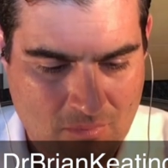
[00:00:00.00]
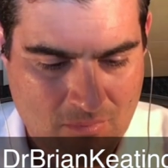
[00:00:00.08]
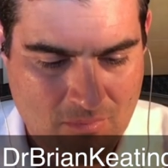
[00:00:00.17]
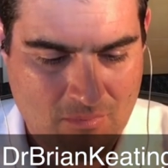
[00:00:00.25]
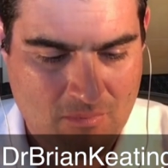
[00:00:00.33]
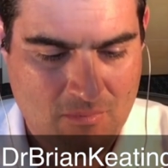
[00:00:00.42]

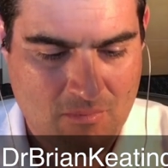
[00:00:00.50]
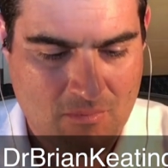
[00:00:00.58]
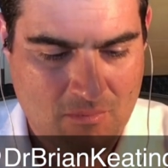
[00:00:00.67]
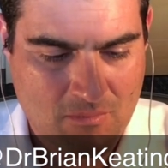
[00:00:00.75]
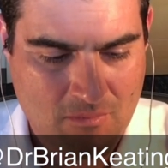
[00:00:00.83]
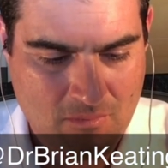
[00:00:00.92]

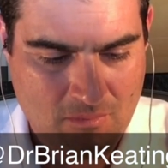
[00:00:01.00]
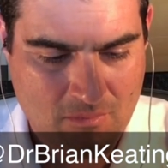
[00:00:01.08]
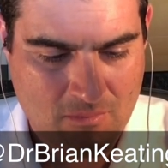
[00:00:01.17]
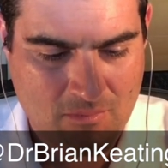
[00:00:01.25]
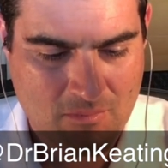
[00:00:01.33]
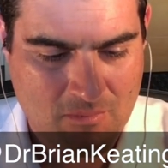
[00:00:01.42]

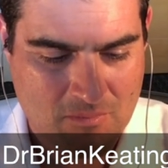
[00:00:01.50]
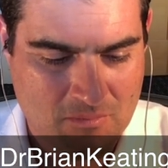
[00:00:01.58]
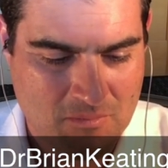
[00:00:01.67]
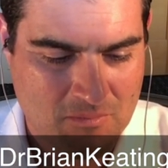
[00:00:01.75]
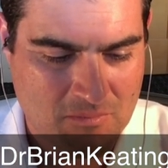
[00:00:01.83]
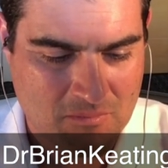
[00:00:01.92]

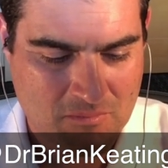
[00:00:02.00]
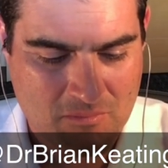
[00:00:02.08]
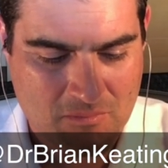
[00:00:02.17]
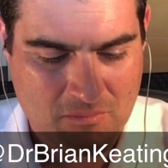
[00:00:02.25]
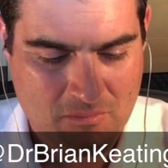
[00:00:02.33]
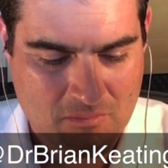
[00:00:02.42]

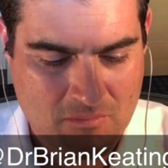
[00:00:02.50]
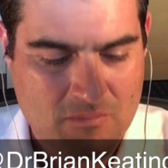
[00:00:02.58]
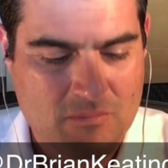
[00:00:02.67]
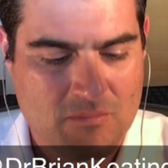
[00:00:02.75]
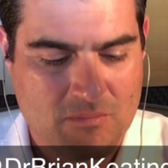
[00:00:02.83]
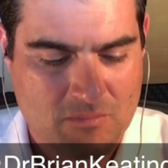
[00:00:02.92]

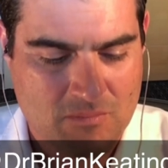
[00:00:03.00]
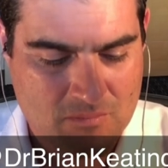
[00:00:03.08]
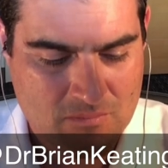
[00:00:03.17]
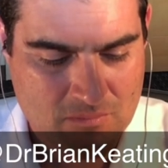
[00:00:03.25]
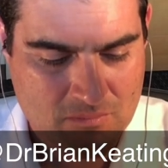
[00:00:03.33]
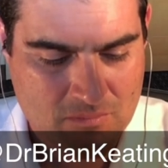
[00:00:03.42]

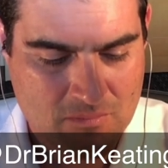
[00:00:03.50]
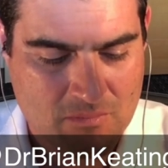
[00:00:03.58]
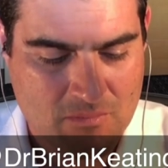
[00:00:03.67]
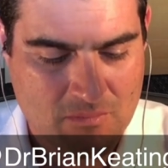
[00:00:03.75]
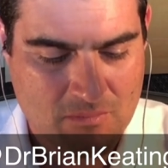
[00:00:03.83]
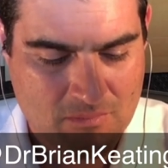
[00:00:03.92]

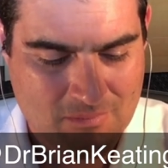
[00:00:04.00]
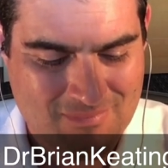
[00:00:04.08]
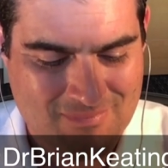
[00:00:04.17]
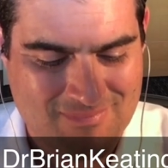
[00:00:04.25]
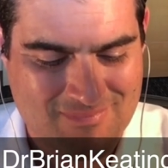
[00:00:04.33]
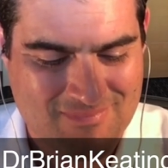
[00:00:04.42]

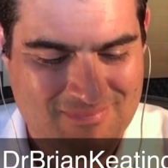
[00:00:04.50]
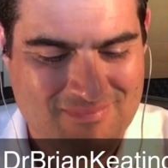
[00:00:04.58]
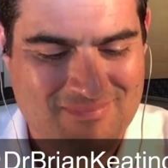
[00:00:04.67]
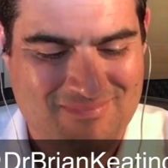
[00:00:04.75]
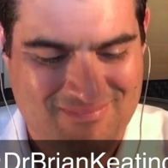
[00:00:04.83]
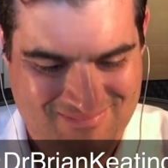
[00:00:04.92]

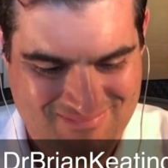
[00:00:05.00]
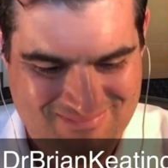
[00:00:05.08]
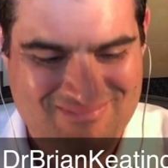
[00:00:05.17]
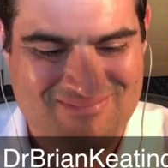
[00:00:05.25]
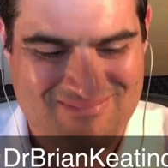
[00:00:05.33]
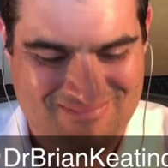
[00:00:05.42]

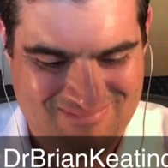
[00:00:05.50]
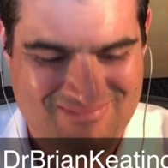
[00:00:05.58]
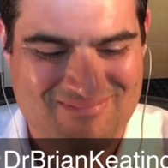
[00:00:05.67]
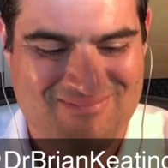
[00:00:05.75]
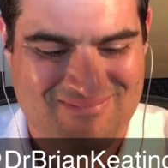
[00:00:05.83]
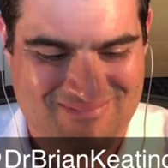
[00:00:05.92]

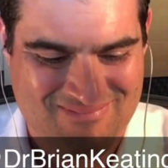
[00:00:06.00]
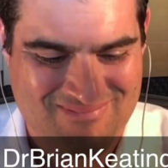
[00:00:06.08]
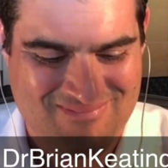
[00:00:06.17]
No words are spoken by the person on screen.